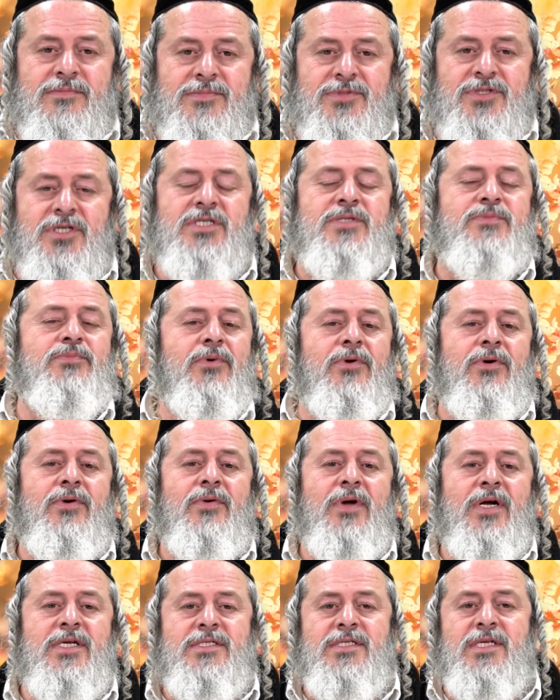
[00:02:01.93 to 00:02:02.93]
Just born
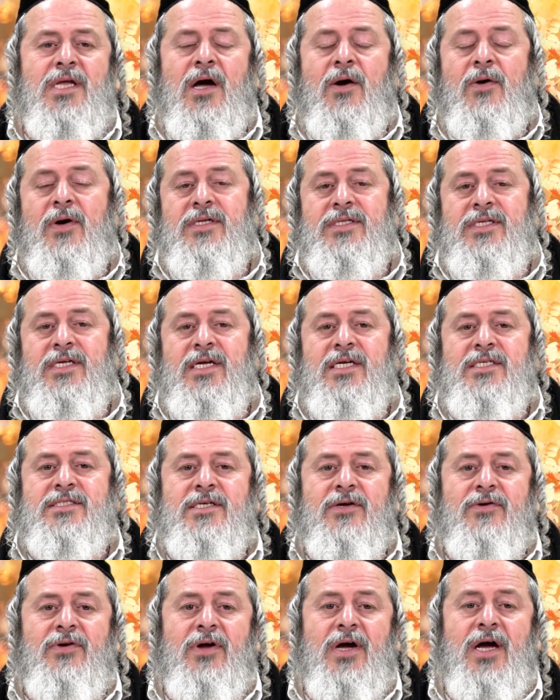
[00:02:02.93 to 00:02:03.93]
right now, and the
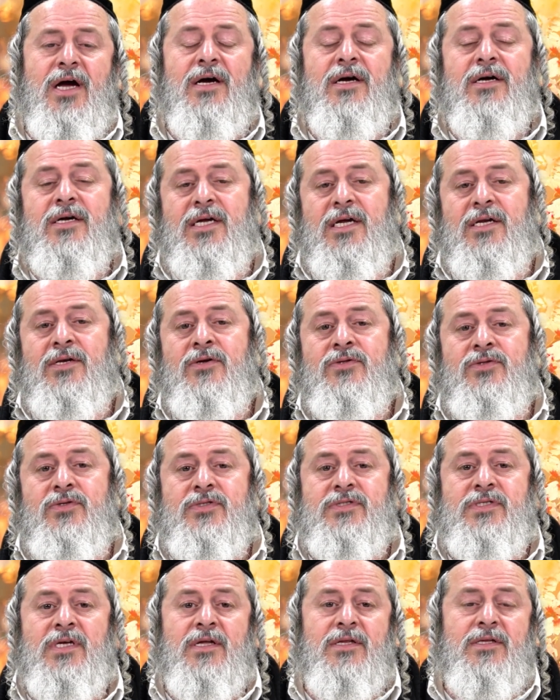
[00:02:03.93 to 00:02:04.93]
Yetzera cannot
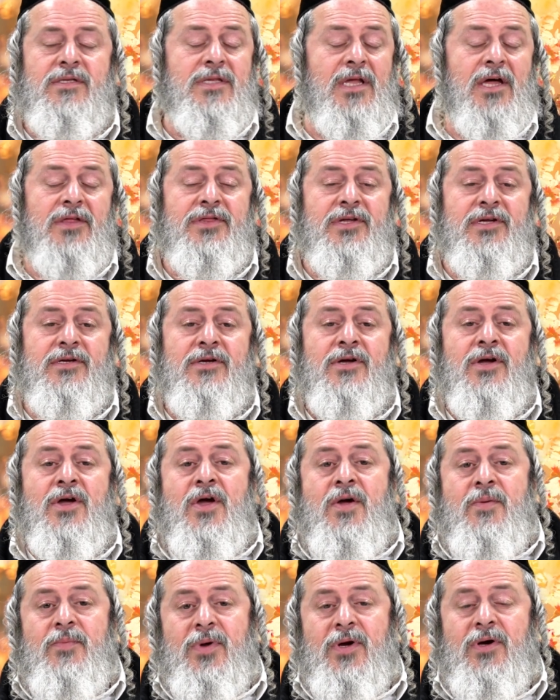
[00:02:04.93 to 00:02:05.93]
do nothing.
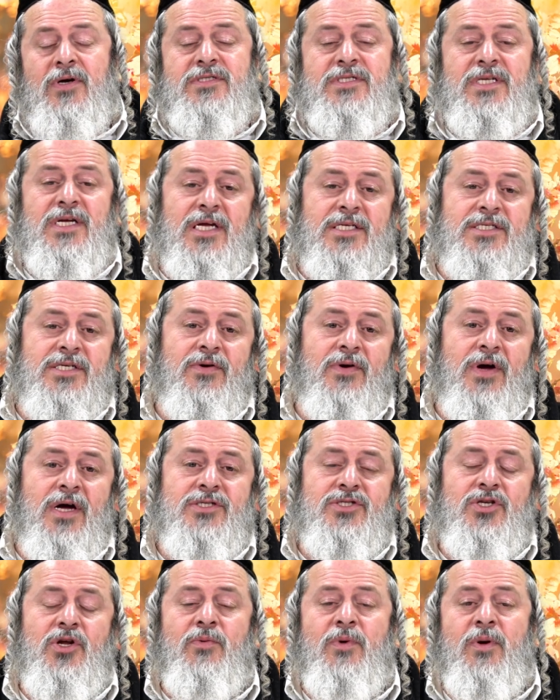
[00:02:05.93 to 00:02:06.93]
Because the Yetzera,
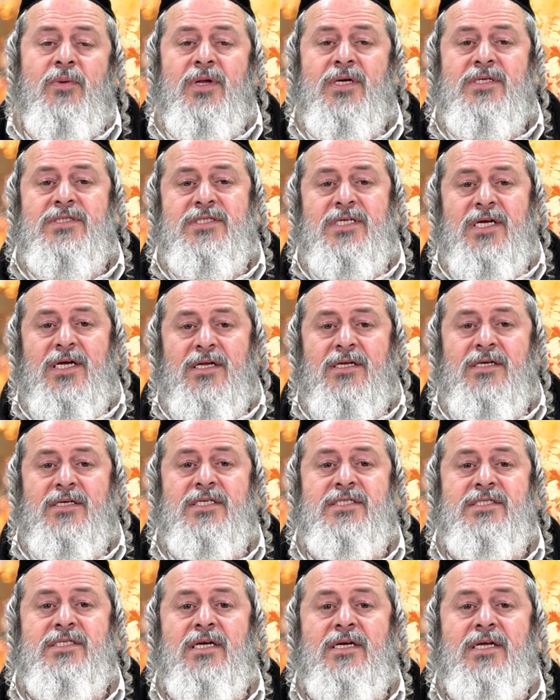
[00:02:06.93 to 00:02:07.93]
Shlomo Amelstel,
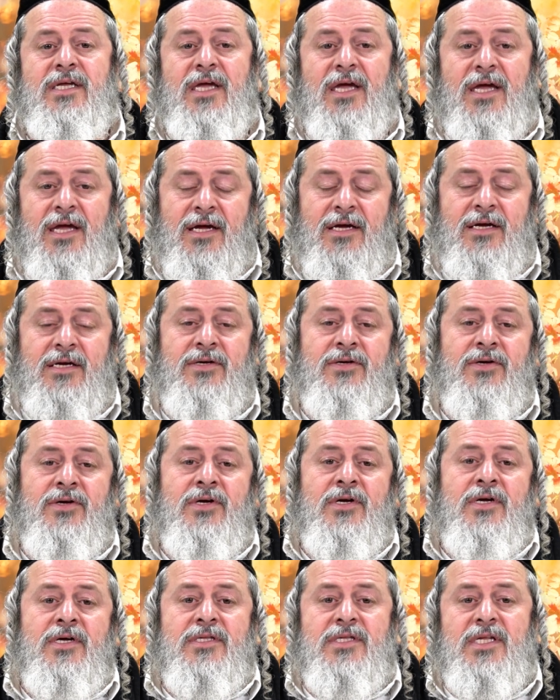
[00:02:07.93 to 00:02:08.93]
is a king
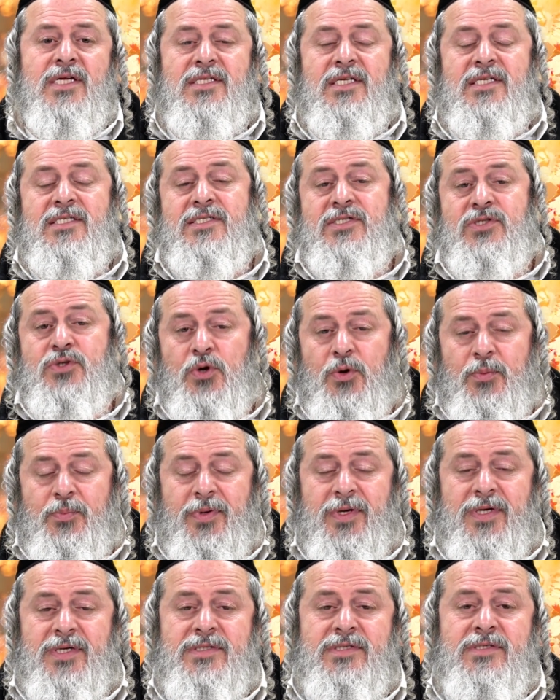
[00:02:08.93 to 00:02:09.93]
that is
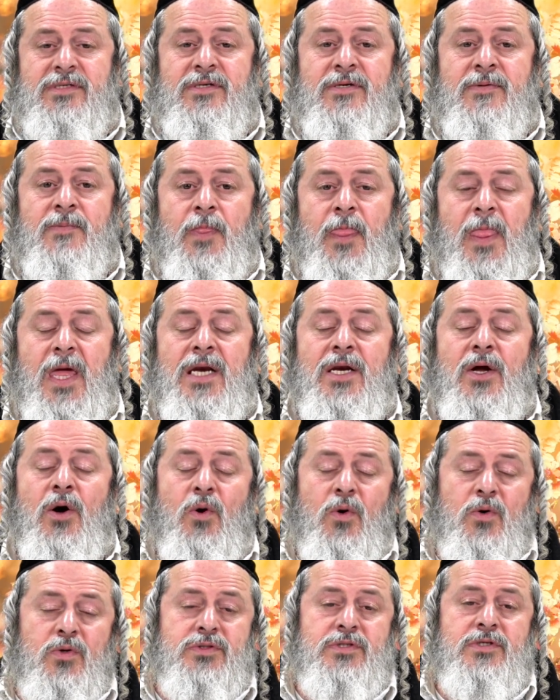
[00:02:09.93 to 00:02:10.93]
stupid and
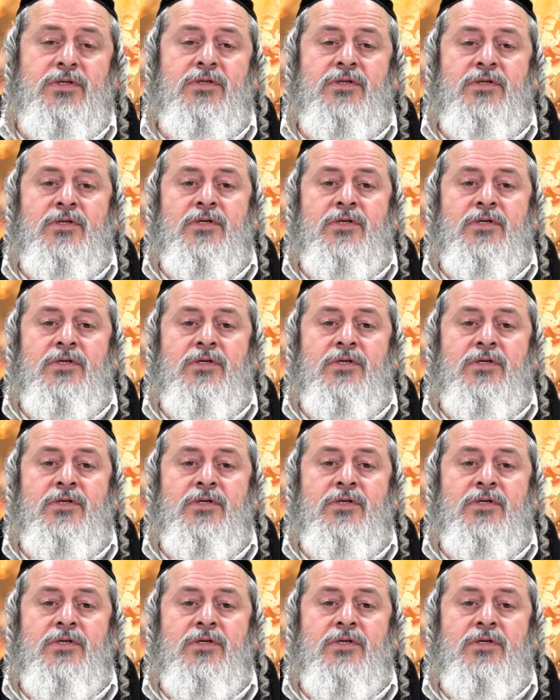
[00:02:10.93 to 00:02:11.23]
old.